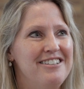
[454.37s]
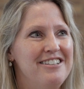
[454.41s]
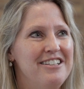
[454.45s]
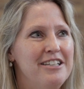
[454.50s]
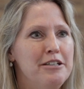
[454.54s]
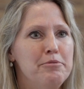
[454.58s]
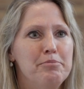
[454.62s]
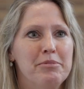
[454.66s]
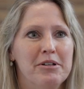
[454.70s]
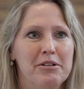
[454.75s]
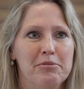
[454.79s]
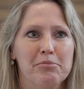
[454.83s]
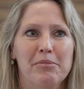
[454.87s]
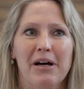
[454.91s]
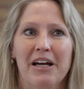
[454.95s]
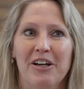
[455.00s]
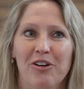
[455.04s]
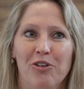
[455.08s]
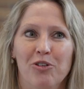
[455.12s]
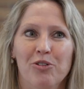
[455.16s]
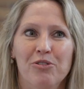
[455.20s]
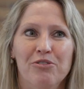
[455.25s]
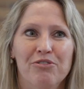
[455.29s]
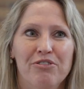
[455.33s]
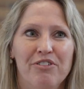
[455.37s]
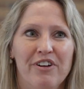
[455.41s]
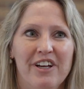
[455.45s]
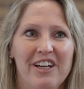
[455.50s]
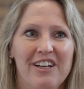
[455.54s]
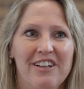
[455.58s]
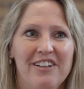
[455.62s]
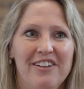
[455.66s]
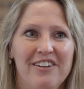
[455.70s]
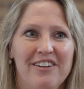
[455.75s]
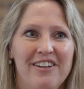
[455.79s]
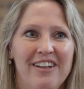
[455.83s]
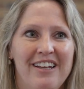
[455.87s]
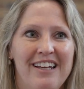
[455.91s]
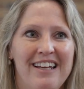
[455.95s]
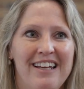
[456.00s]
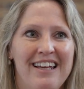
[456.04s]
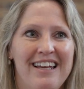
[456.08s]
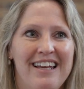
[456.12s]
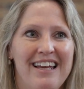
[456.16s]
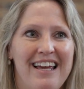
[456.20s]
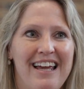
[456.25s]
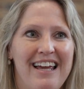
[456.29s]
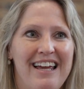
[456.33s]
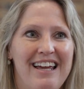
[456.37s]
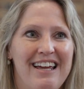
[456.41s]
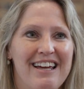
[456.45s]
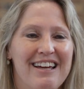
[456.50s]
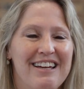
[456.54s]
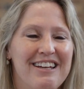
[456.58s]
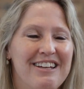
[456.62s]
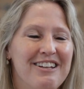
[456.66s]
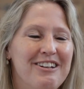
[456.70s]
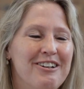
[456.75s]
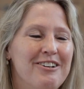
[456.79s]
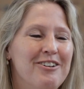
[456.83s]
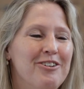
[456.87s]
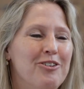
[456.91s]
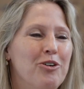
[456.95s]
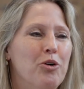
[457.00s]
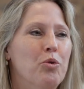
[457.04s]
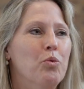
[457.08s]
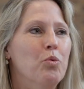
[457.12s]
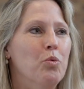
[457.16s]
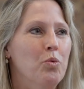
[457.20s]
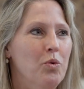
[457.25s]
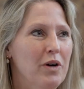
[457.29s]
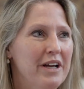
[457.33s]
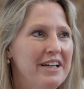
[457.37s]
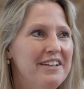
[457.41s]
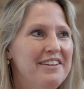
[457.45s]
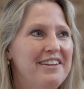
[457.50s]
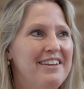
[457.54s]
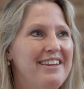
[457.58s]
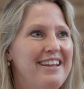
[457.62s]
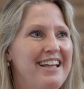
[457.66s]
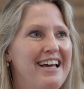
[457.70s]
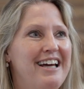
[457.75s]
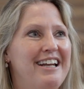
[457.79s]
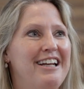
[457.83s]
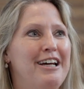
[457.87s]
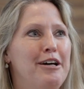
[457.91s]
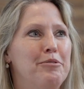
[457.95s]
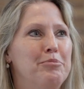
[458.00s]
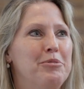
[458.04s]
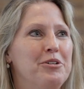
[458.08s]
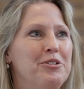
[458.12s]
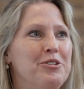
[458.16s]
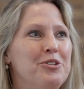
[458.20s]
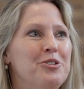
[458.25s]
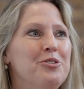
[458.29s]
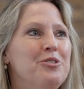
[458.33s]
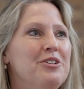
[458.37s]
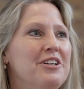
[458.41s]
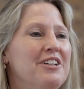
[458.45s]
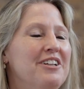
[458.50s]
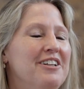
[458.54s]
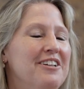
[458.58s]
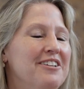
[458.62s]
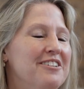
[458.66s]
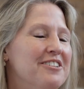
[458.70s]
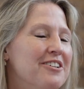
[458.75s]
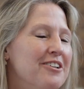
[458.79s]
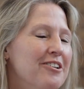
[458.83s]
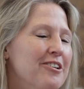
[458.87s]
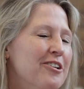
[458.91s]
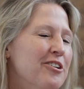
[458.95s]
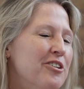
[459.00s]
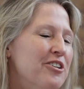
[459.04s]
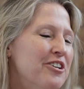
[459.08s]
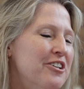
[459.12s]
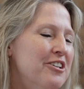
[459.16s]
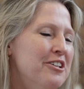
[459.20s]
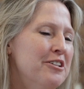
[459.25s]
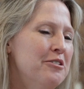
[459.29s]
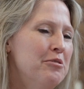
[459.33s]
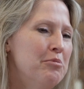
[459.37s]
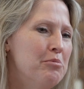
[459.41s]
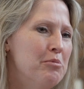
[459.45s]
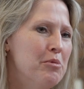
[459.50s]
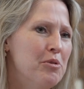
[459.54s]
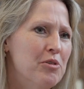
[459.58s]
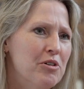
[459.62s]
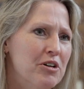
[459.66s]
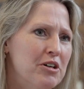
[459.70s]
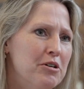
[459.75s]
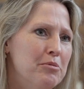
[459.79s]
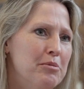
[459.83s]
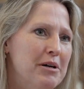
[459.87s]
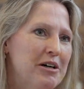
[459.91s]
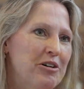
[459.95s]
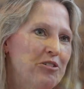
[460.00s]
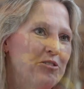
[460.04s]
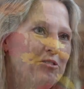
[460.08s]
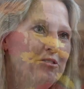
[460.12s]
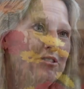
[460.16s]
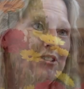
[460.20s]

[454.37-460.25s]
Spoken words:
deepened my own faith. And with that opportunity to learn more about